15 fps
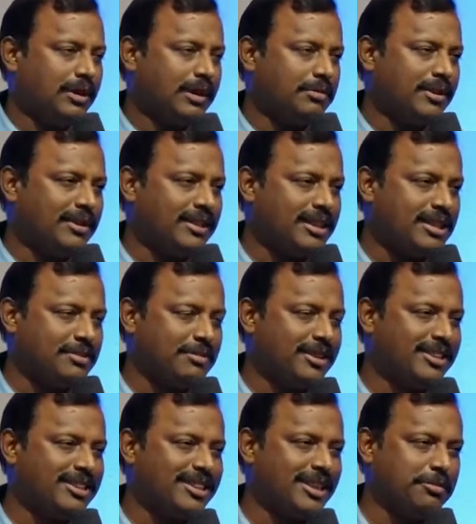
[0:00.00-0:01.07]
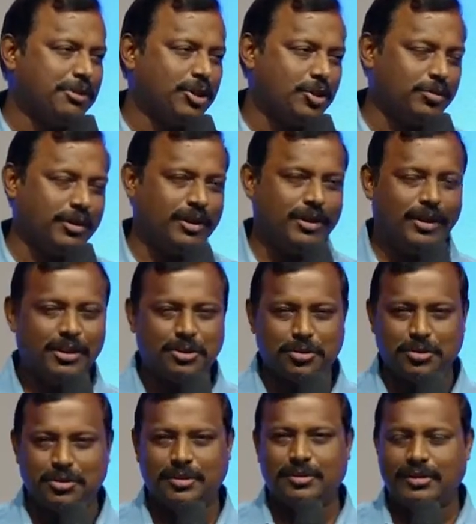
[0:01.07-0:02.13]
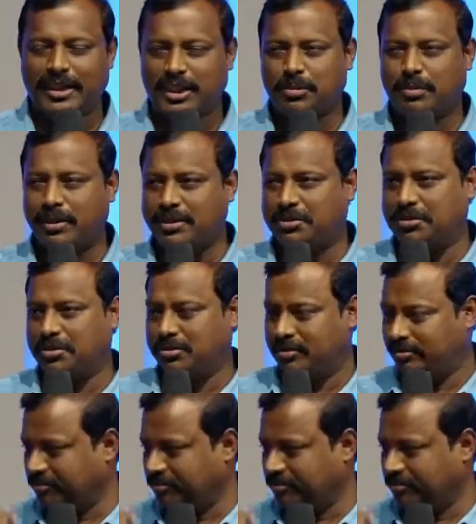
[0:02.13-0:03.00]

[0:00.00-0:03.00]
One of the testimonies came into my heart to explain to you.